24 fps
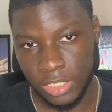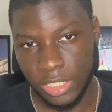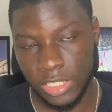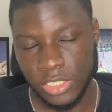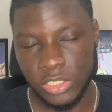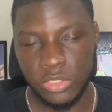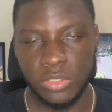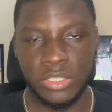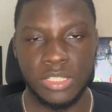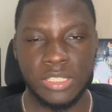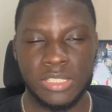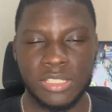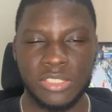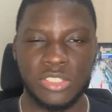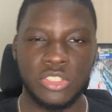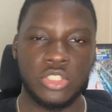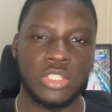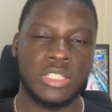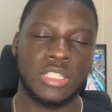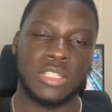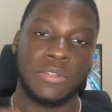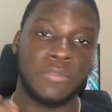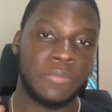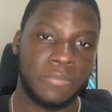So this is just
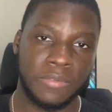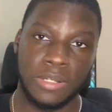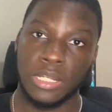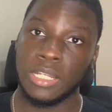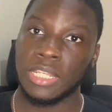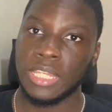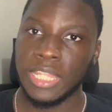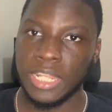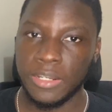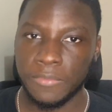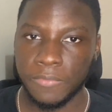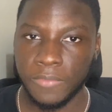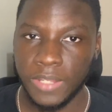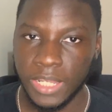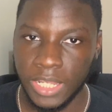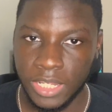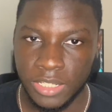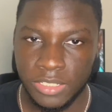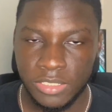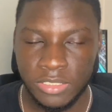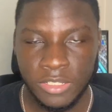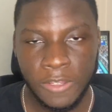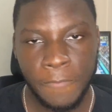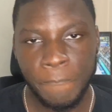a friendly advice
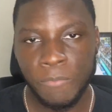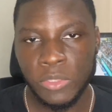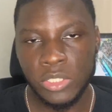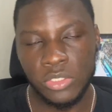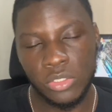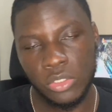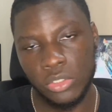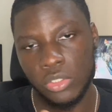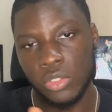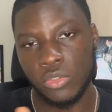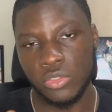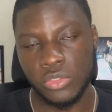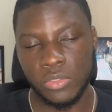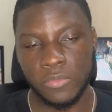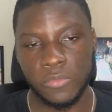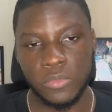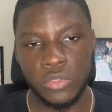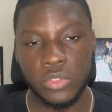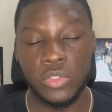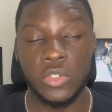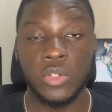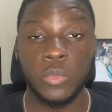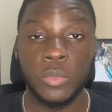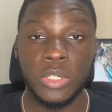to those of you
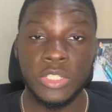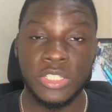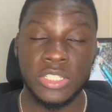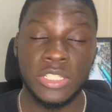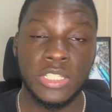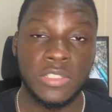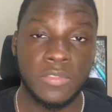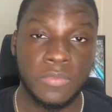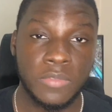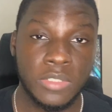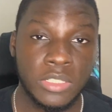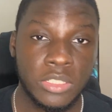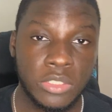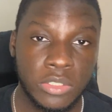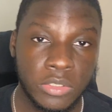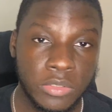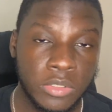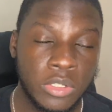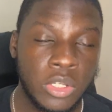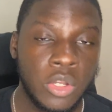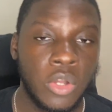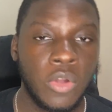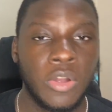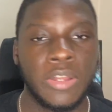who are watching this video
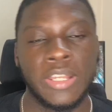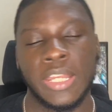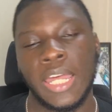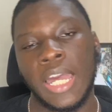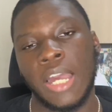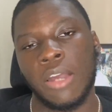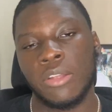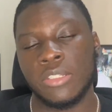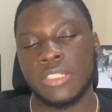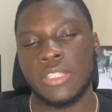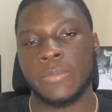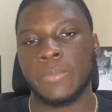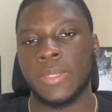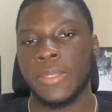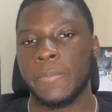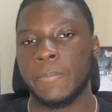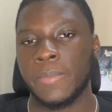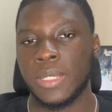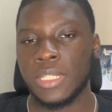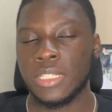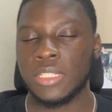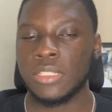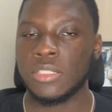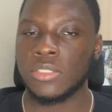on how to make
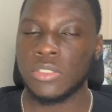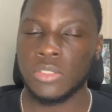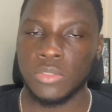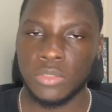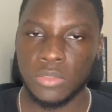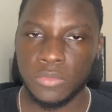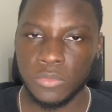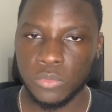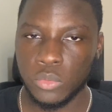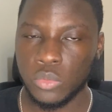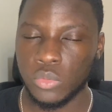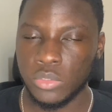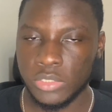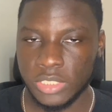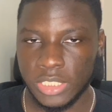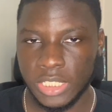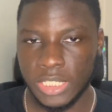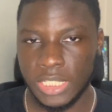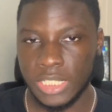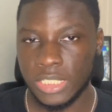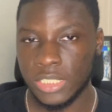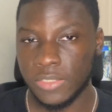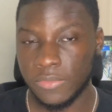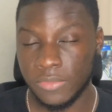money. So of course, at the
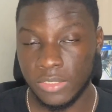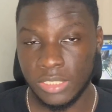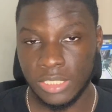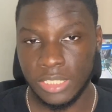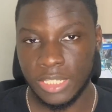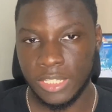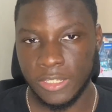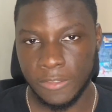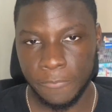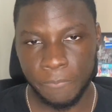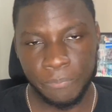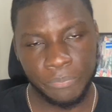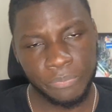end of the day,